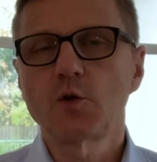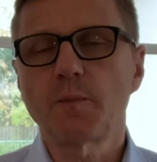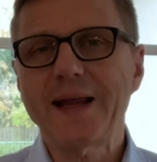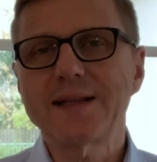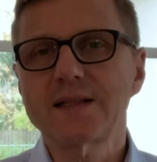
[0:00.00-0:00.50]
to
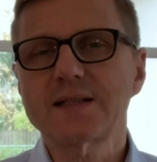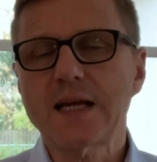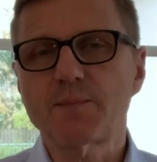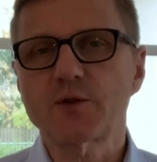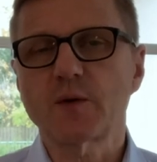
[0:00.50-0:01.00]
plan the
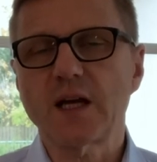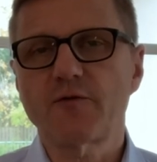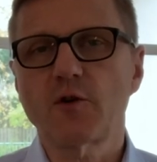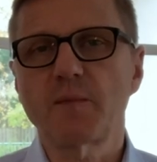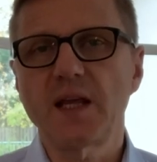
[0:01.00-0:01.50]
steps to get
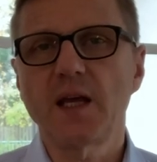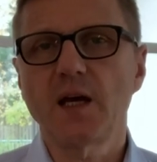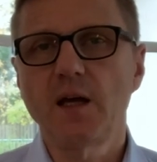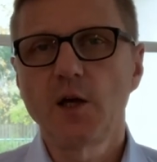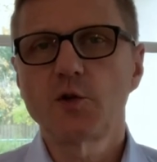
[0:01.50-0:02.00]
from
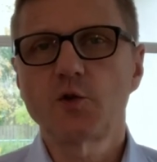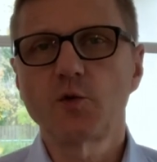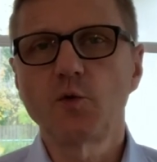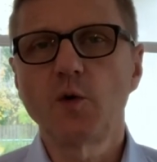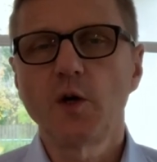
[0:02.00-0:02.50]
here
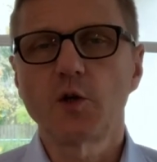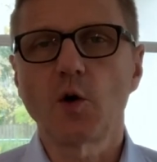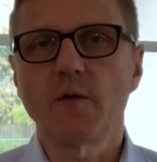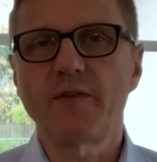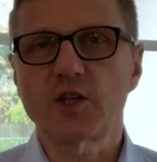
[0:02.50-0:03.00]
to
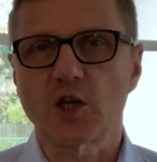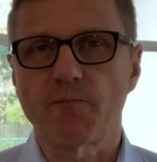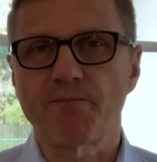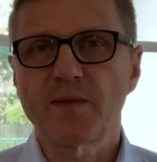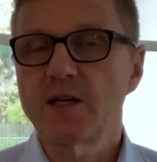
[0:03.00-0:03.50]
your vision.
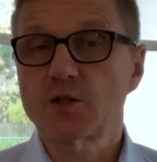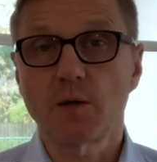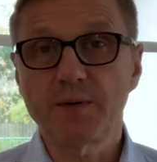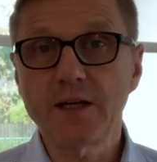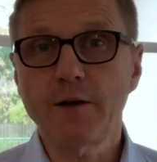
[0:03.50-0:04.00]
It's
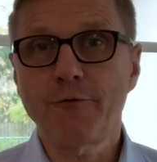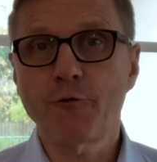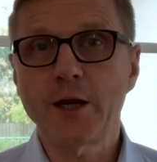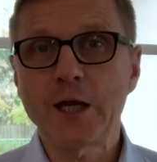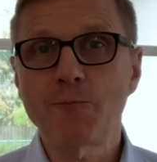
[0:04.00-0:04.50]
completely
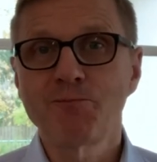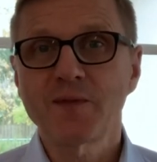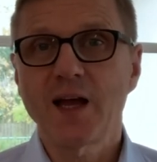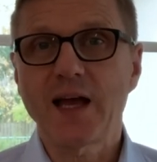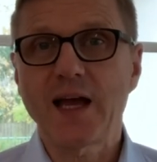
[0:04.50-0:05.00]
free
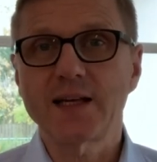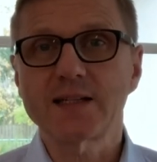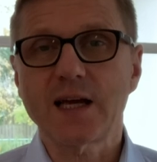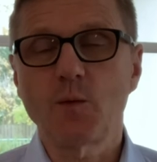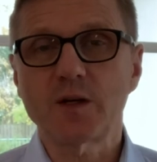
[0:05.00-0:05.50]

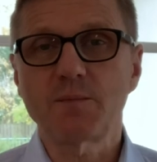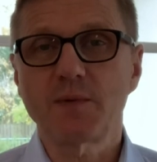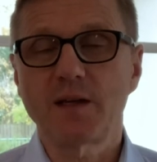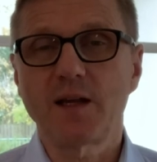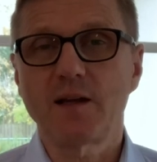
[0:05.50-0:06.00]
and I would
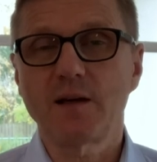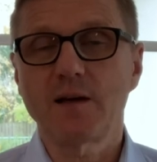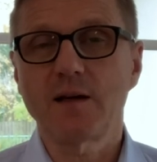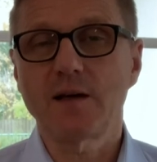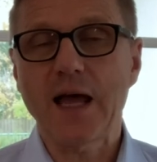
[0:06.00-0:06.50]
be
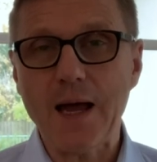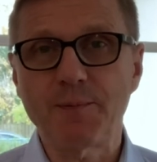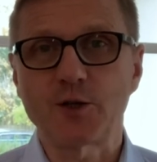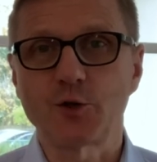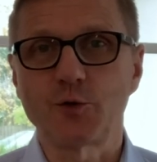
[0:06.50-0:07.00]

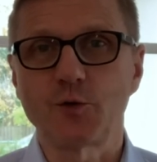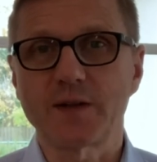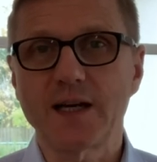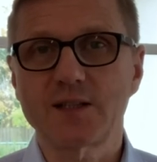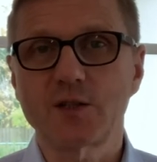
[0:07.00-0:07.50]
happy to do
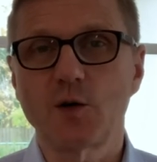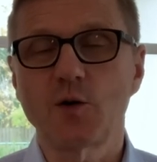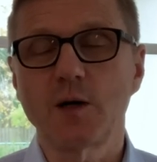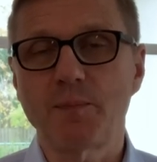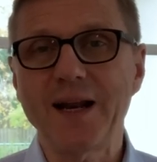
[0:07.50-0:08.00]
that, so
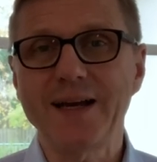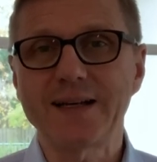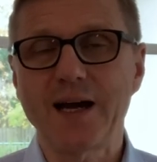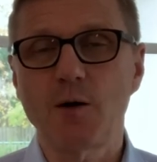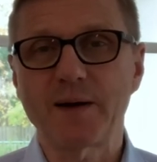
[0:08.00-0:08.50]
apply
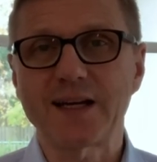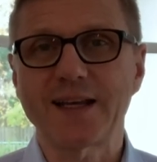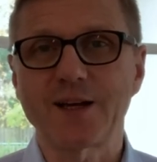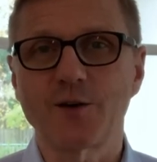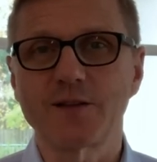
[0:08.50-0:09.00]
now by
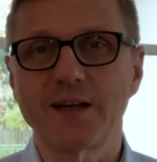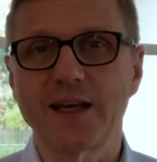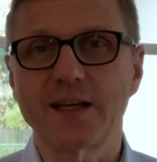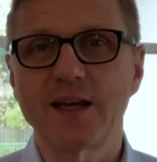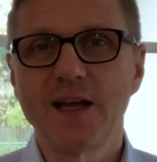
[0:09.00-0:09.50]
clicking on the
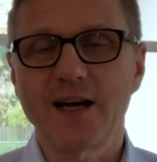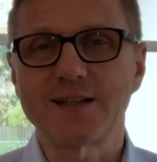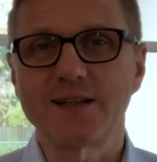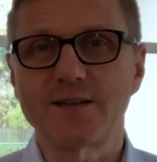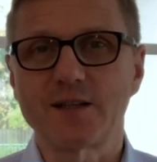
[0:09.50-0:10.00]
link
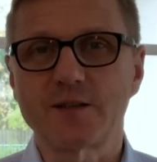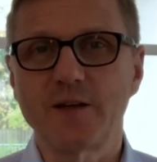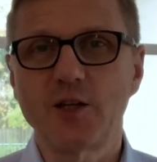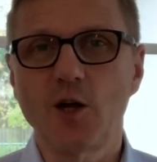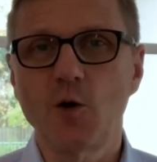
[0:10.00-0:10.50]
underneath this
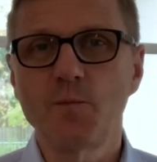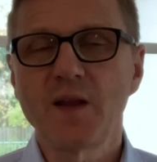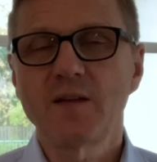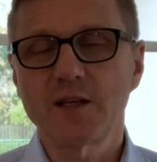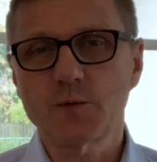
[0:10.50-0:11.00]
video.
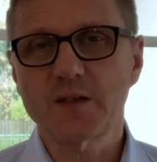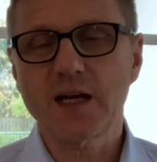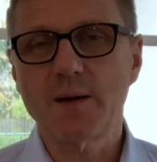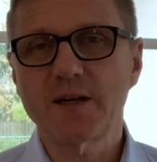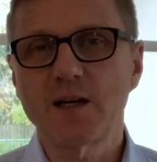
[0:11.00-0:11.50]
This was
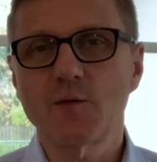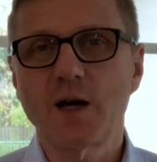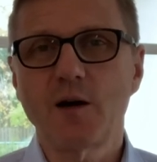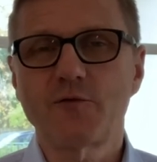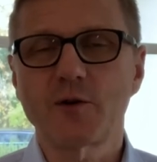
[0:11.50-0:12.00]
Armin
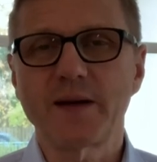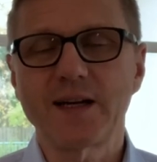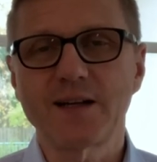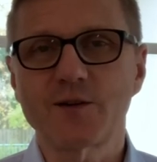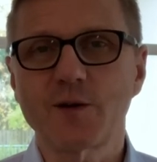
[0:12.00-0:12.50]
Rau from
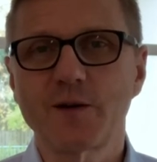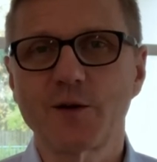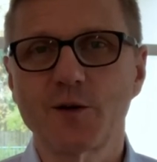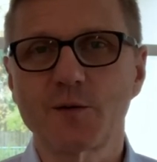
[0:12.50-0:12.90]
Aleonard Rau, the